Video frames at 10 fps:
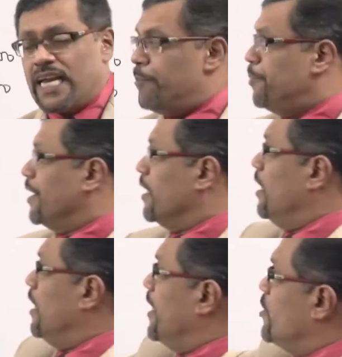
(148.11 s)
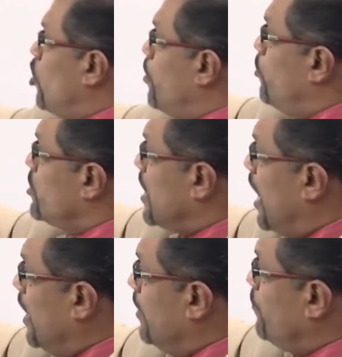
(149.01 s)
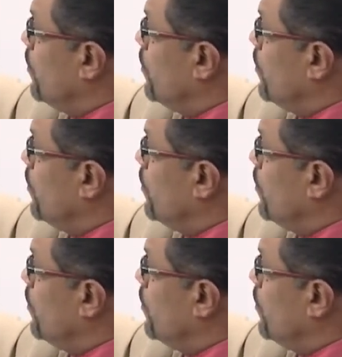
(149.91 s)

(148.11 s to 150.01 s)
capital is almost half